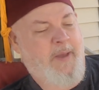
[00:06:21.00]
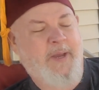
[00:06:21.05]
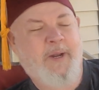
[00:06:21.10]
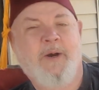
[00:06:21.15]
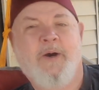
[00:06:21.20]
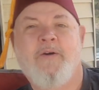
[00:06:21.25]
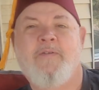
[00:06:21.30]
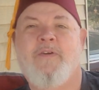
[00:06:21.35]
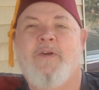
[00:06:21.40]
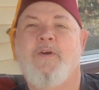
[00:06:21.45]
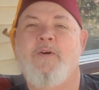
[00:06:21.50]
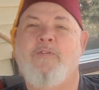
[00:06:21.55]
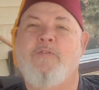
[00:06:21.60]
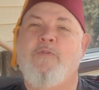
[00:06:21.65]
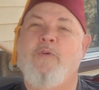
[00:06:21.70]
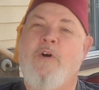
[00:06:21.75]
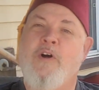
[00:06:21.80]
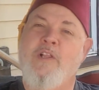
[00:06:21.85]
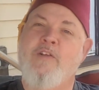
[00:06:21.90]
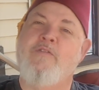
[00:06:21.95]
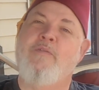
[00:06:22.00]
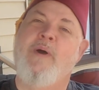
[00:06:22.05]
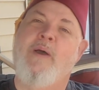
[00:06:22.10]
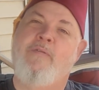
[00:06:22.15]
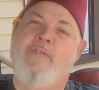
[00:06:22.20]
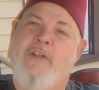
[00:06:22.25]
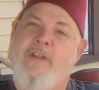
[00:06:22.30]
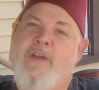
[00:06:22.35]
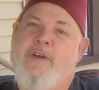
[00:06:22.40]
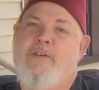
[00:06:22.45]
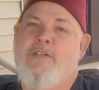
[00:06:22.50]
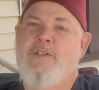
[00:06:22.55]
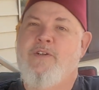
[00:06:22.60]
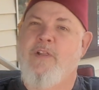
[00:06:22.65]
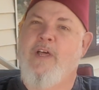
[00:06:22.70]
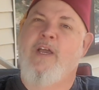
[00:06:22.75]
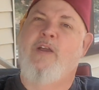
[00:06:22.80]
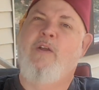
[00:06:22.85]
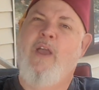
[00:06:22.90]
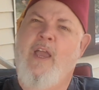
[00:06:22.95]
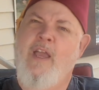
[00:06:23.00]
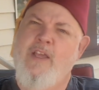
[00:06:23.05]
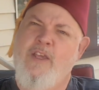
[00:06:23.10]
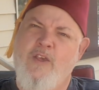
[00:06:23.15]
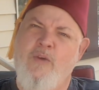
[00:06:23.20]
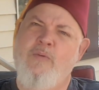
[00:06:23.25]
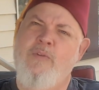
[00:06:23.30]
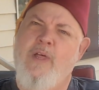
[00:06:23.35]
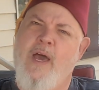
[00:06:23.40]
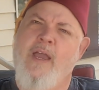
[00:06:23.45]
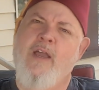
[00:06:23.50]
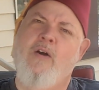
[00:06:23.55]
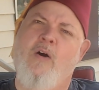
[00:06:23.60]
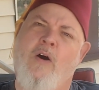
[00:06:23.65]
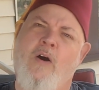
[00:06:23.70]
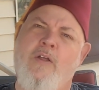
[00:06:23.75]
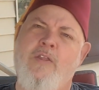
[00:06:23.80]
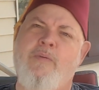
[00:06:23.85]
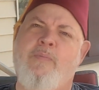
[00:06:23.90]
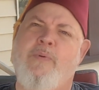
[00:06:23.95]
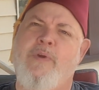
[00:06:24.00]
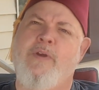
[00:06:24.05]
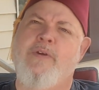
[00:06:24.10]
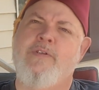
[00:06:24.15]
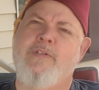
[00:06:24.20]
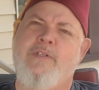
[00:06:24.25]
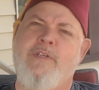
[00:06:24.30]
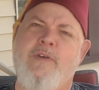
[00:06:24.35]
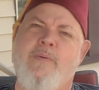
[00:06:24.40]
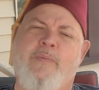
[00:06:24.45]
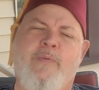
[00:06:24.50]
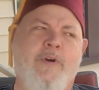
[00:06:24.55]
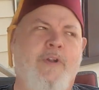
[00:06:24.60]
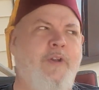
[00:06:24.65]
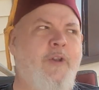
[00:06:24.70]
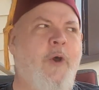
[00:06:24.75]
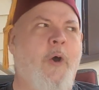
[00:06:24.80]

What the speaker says: I know if you go through all of my videos, you're like, you like all the beers that you put.